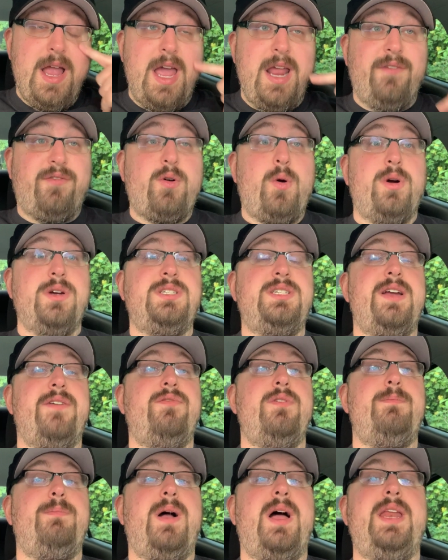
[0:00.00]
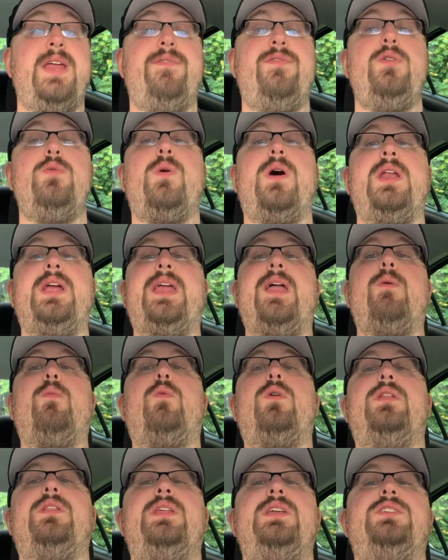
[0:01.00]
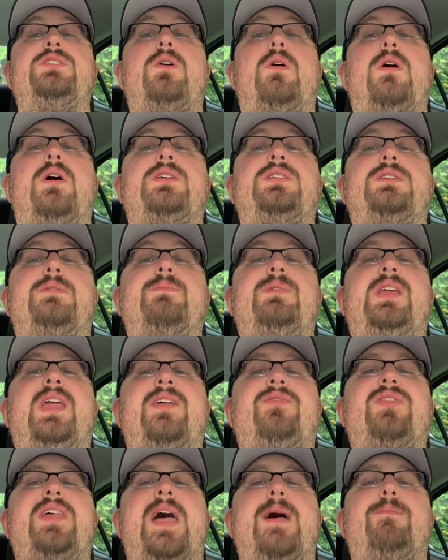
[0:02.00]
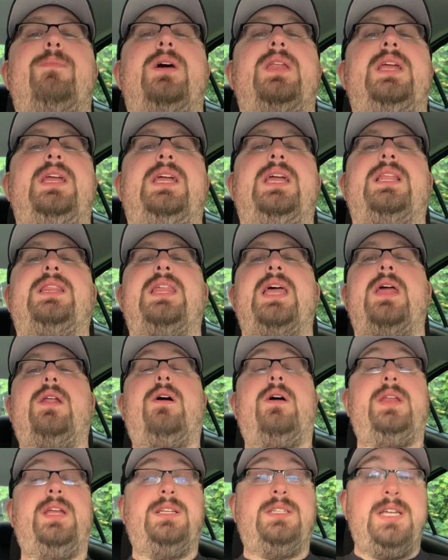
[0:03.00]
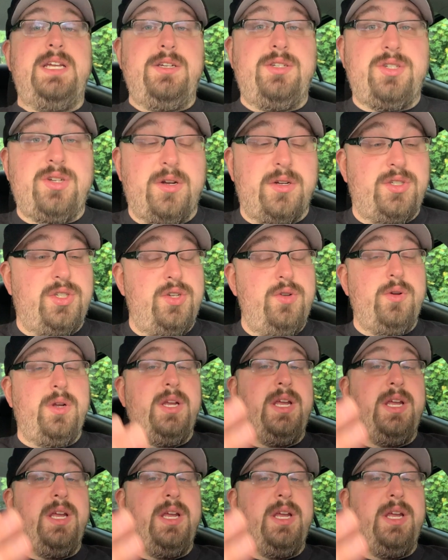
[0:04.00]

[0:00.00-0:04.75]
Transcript: And of course, everybody, if you want to get one of these awesome Get That Money, Get That Honey t-shirts, you